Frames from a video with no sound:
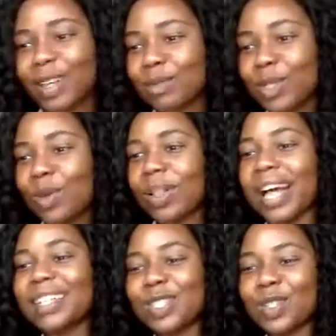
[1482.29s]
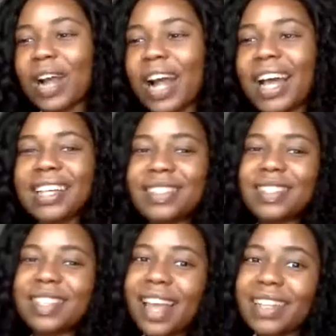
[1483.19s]
I'm so glad you guys
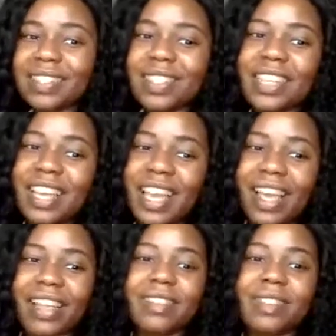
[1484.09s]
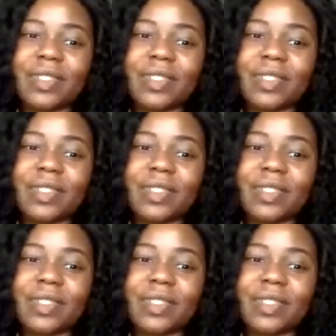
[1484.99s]
stayed to the end.